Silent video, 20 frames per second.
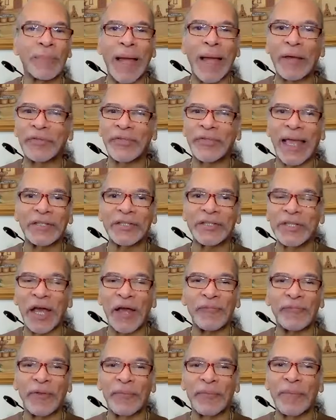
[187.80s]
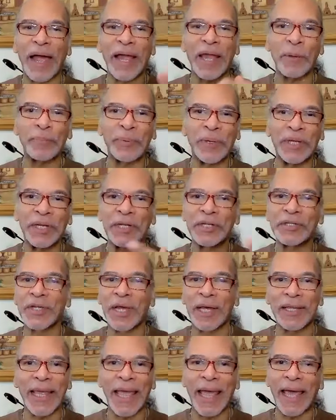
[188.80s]
about that stuff and my opinions
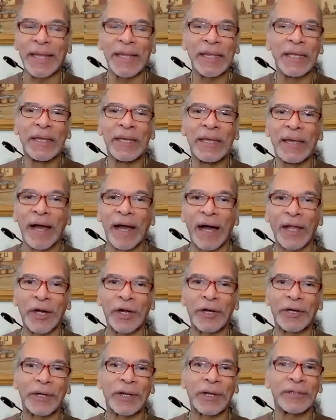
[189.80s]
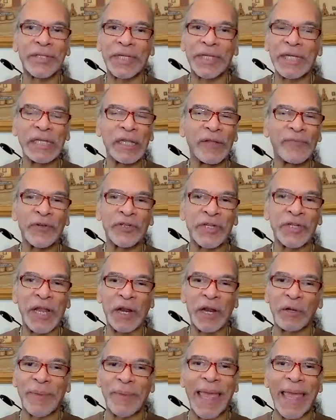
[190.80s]
on that on our Tequila
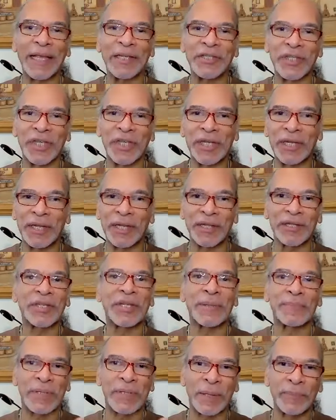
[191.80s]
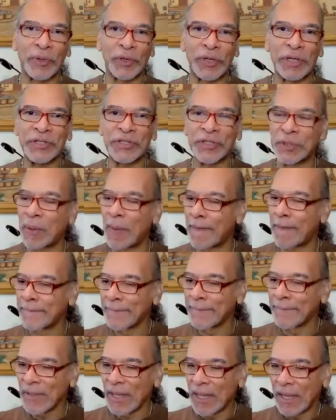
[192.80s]
Aficionado magazine in the September issue.
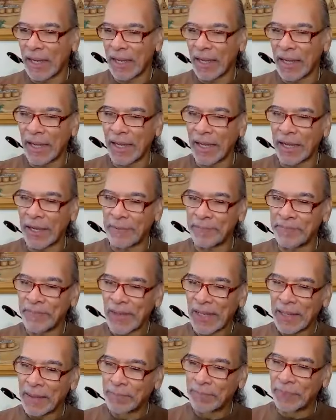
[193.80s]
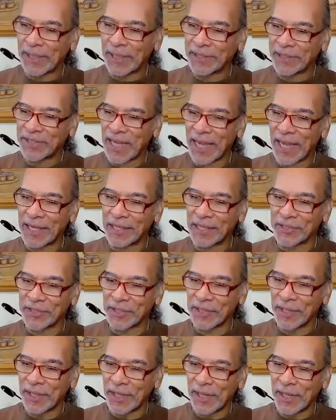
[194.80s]
But it
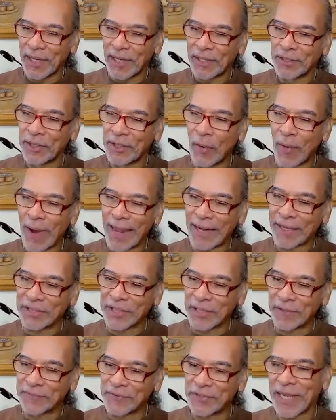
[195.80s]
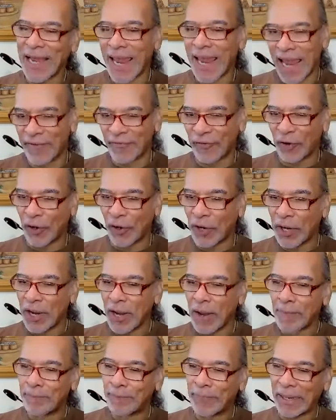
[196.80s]
says no additives ever.
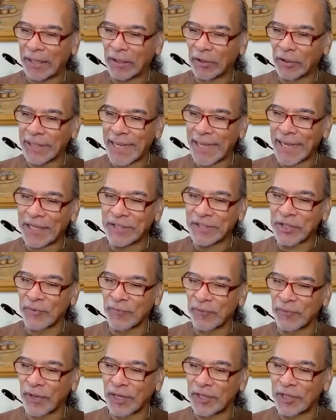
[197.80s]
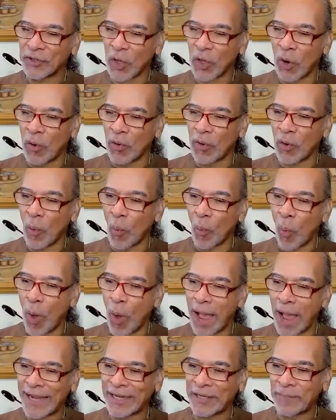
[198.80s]
Barrel aged in French oak
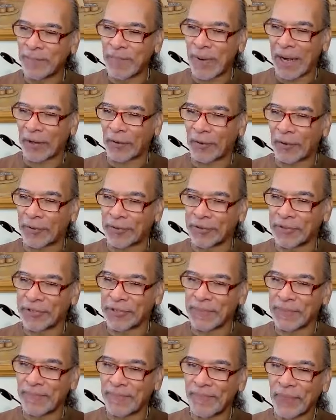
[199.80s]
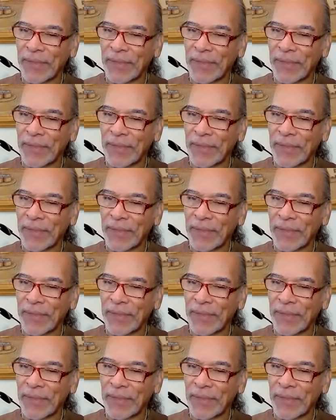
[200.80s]
wine barrels.